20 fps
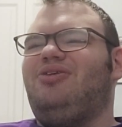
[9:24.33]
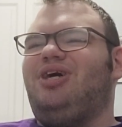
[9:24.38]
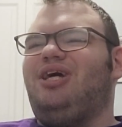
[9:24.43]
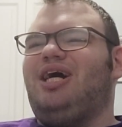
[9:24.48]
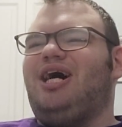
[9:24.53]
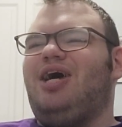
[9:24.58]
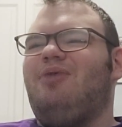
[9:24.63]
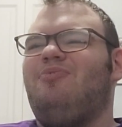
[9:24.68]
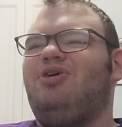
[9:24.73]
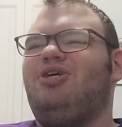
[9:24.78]
Like
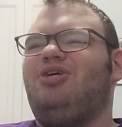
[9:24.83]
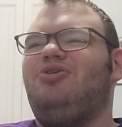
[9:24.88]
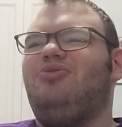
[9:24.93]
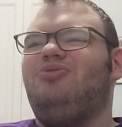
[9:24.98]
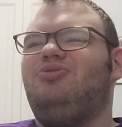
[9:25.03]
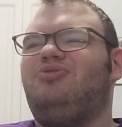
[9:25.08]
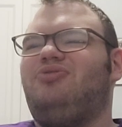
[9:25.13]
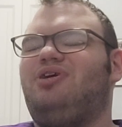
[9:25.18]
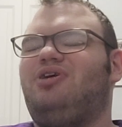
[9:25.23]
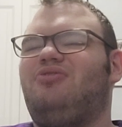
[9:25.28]
I'm a
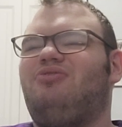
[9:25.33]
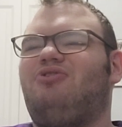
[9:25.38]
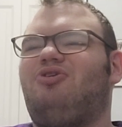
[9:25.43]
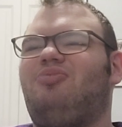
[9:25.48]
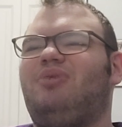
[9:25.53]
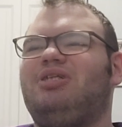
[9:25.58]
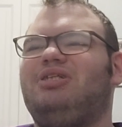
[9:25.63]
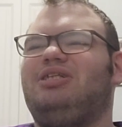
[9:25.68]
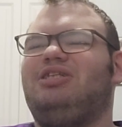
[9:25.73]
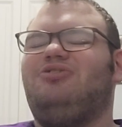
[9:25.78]
huge fan of
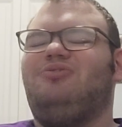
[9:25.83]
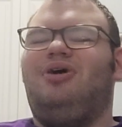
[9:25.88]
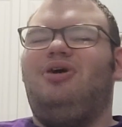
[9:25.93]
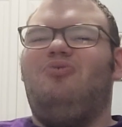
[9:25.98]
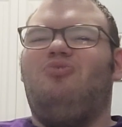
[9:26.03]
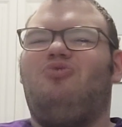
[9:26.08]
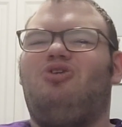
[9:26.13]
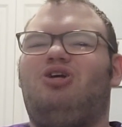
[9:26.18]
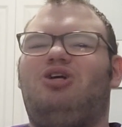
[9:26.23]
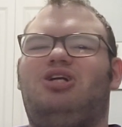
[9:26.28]
romance. That's why I
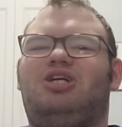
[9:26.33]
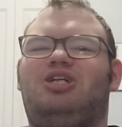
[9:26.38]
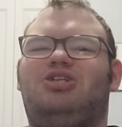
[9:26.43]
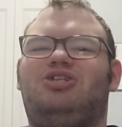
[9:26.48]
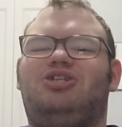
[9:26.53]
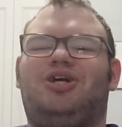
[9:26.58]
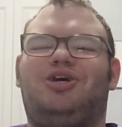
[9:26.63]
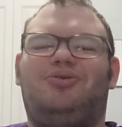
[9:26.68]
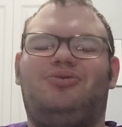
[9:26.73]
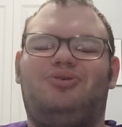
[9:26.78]
wanted
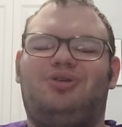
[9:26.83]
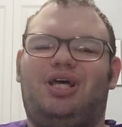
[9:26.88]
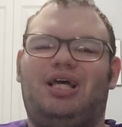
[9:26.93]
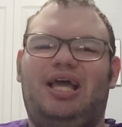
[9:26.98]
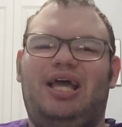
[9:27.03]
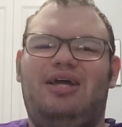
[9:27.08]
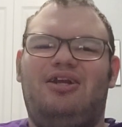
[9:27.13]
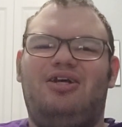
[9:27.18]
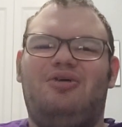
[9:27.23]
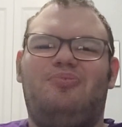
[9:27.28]
Ichigo to like
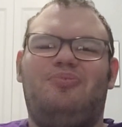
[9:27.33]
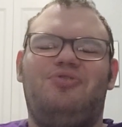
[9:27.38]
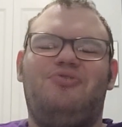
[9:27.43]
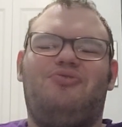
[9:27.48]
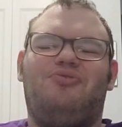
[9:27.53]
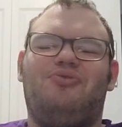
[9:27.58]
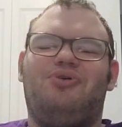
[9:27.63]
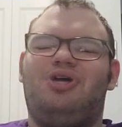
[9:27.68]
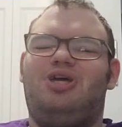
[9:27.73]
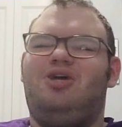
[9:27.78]
end up with
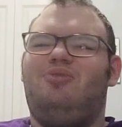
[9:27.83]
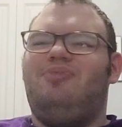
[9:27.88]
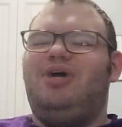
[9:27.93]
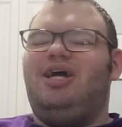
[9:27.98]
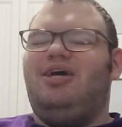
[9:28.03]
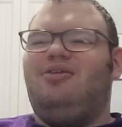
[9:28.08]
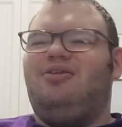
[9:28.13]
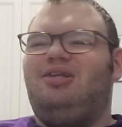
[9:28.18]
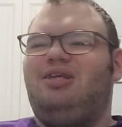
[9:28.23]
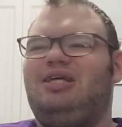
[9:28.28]

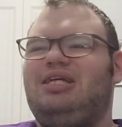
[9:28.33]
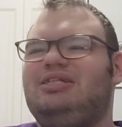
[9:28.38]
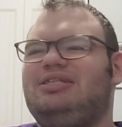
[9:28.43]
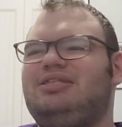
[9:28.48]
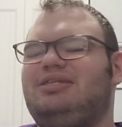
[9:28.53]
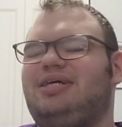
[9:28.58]
Orihime at least,